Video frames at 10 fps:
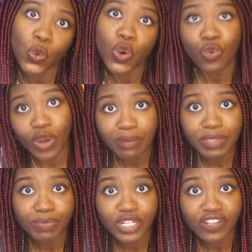or
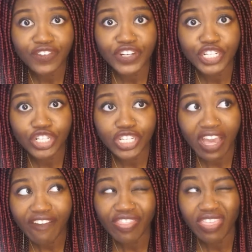wannabe book lover in your
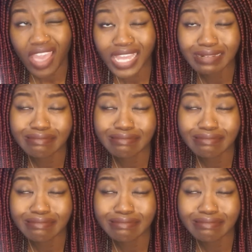life, then